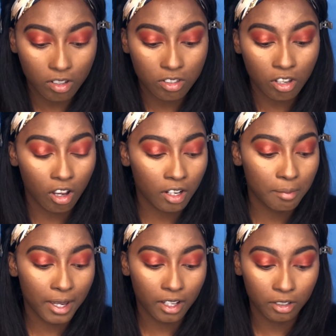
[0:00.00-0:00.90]
talk
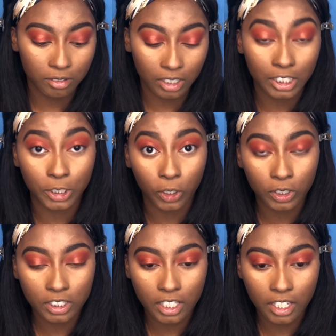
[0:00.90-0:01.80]
about
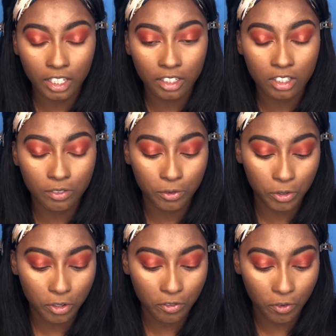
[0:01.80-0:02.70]
adulting in its
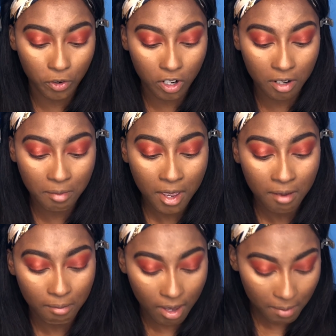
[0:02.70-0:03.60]
full form
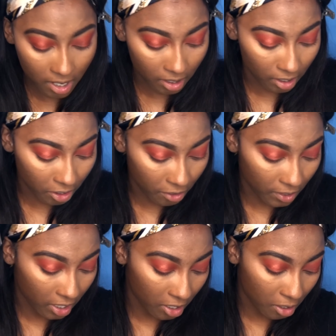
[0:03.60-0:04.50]
maybe in another
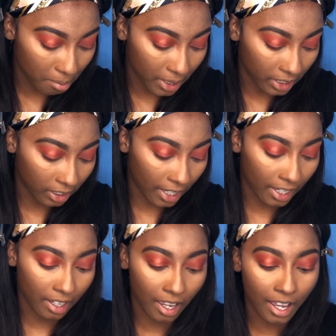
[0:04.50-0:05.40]
video but
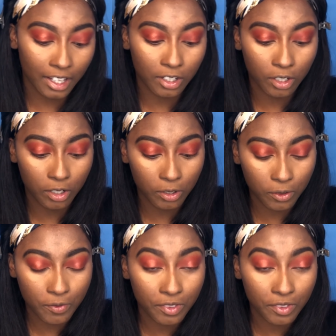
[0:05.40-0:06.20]
like I know